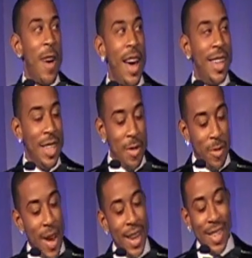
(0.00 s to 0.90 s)
Finally,
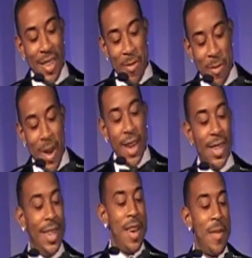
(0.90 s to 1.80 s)
finally,
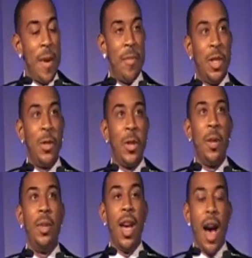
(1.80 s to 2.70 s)
finally, I'm, I'm
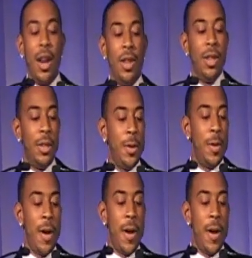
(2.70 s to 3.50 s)
extremely honored to